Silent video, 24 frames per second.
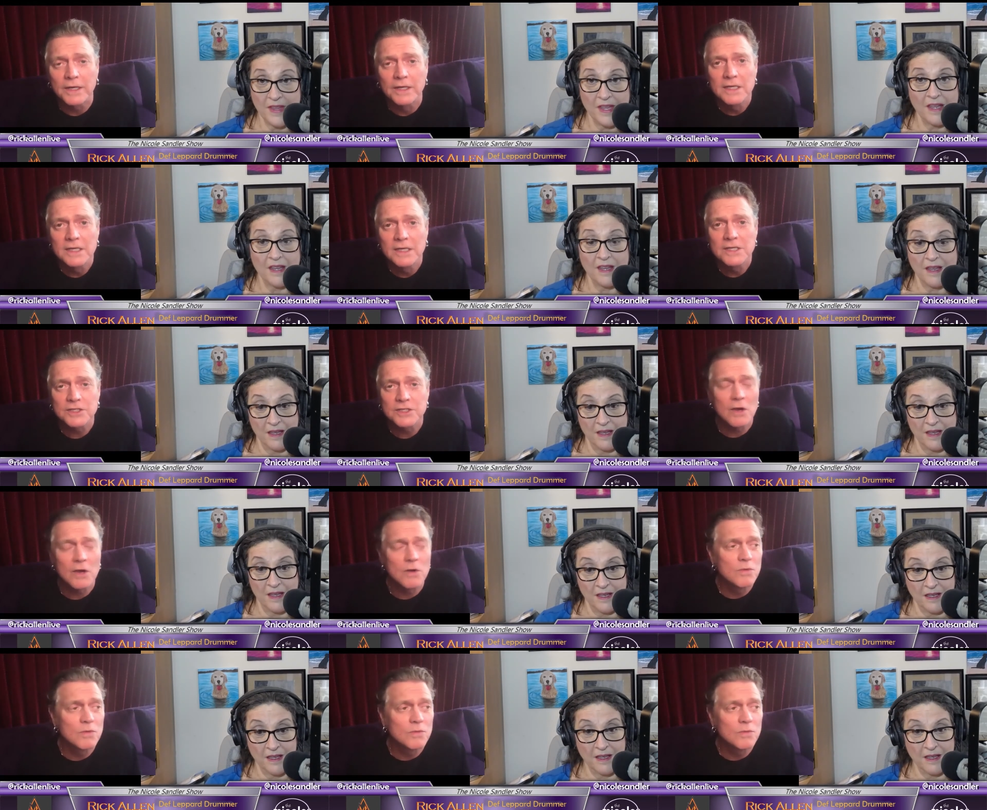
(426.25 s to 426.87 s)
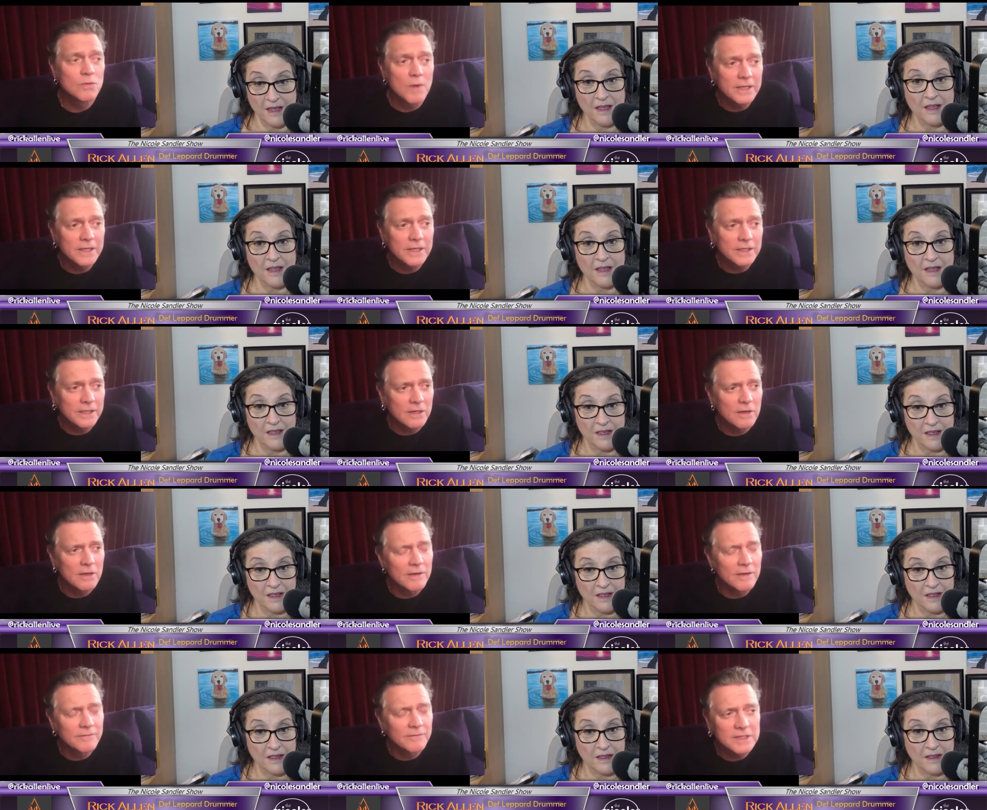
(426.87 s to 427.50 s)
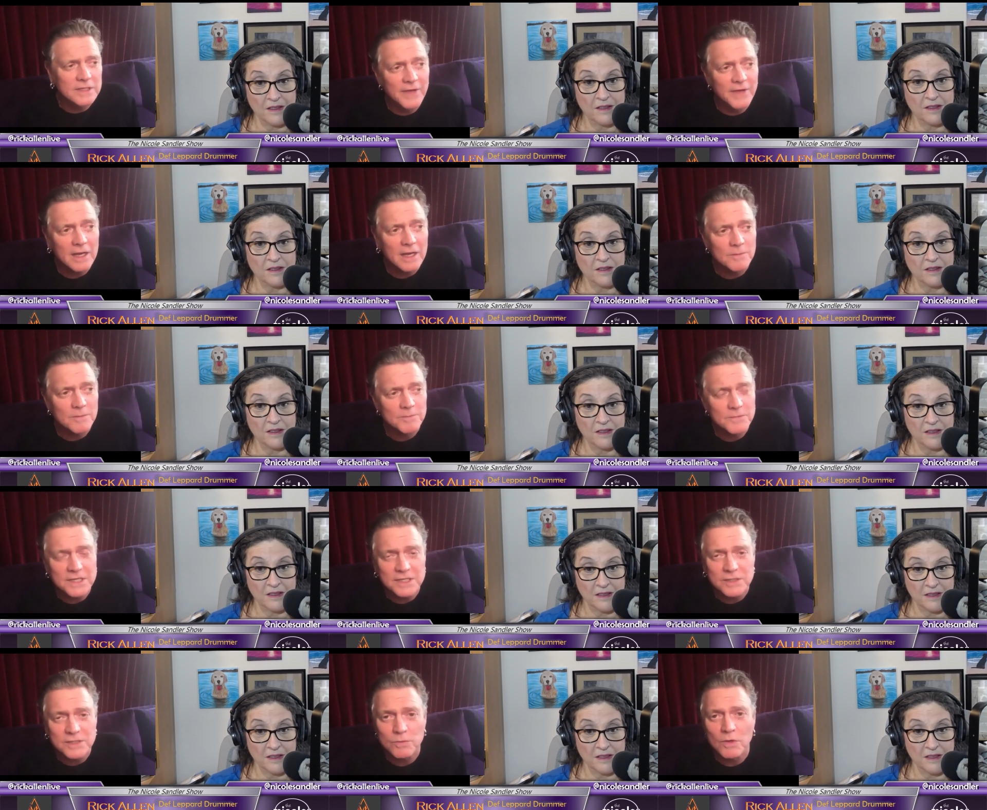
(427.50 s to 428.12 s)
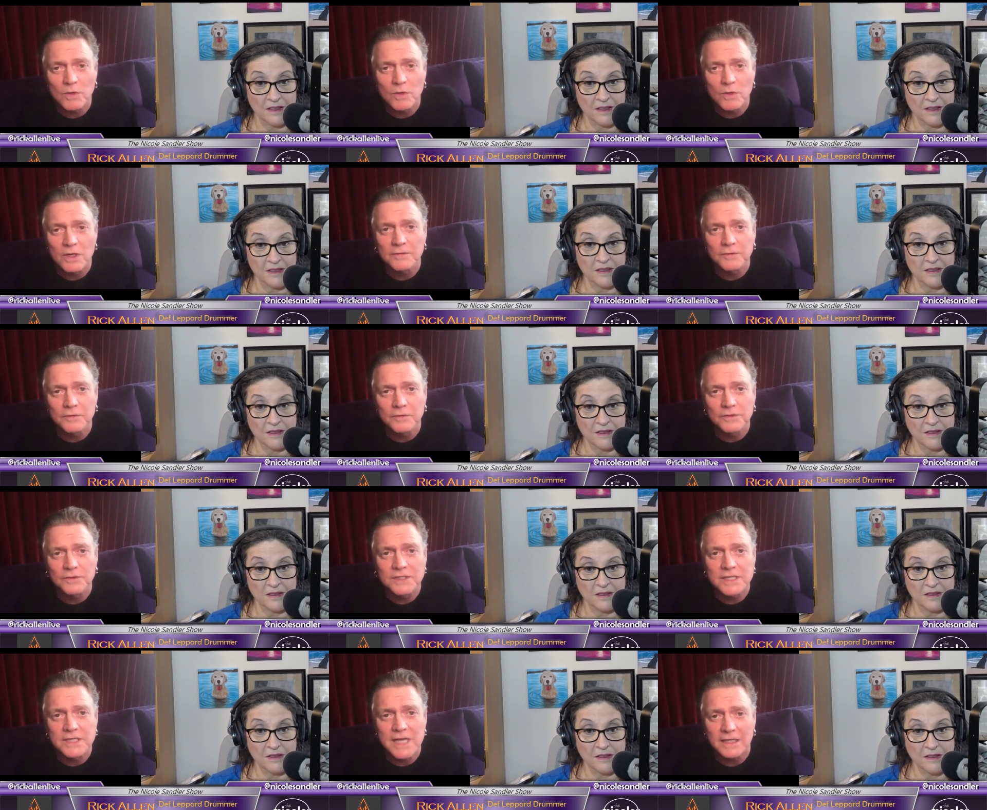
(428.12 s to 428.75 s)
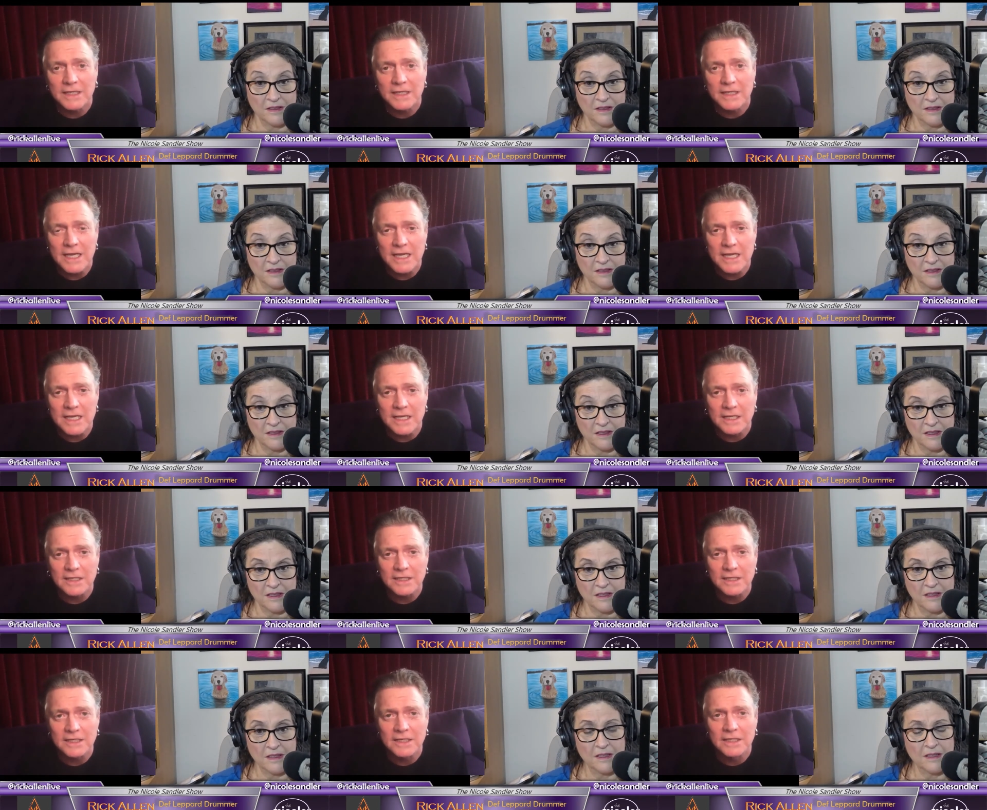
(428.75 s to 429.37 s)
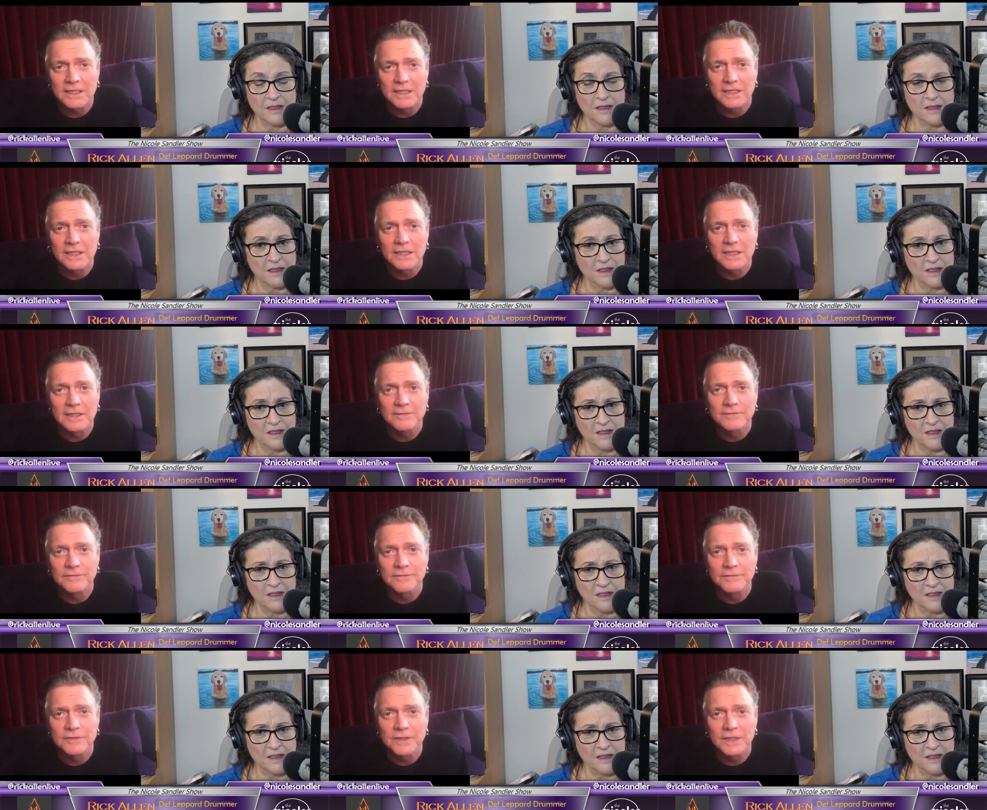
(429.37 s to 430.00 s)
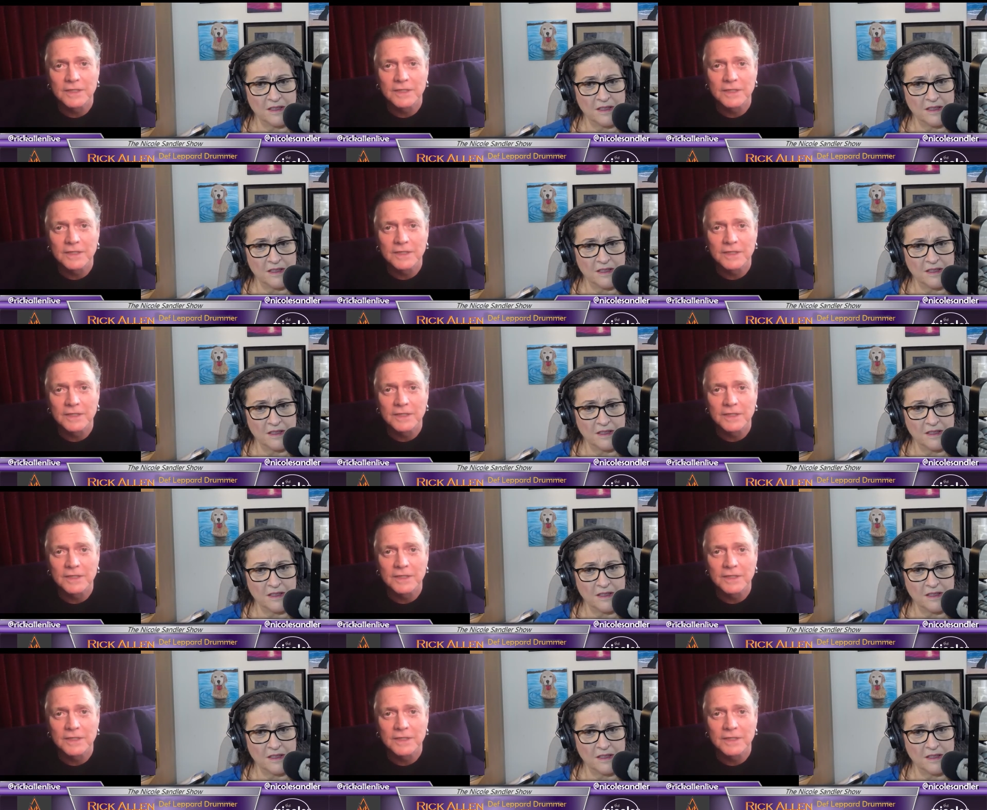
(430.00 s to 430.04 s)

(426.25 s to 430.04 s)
Speaker 1: So, you know, I've developed this wonderful technique of,